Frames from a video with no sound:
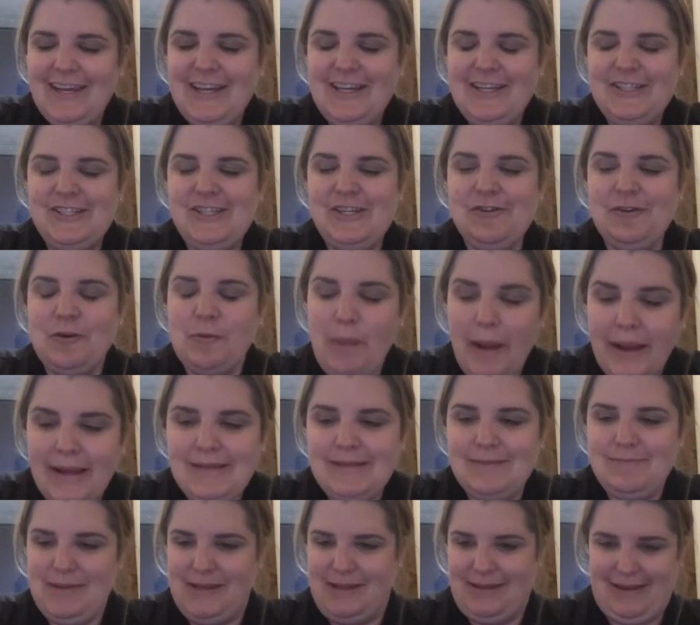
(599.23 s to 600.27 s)
she
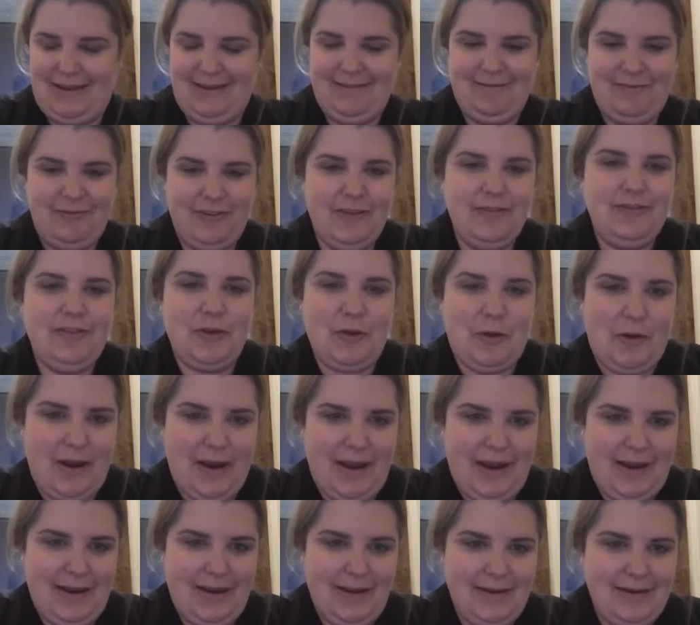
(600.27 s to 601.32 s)
reminded me that in 5th
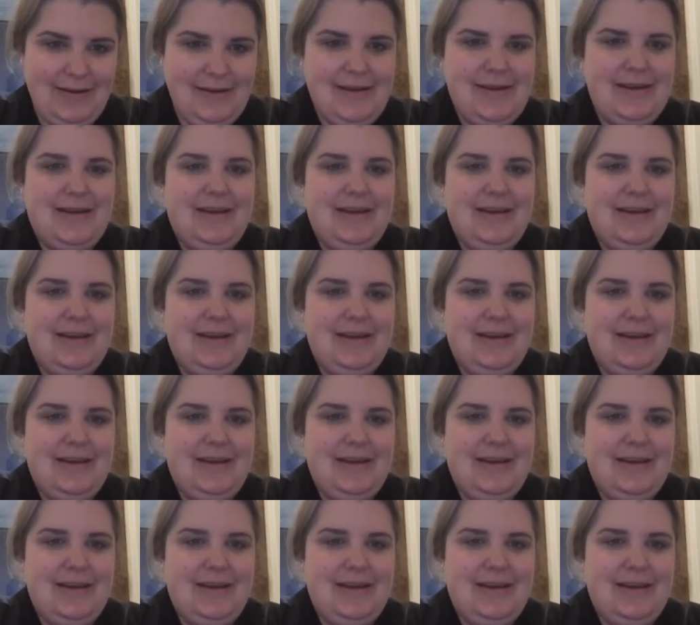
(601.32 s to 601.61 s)
grade,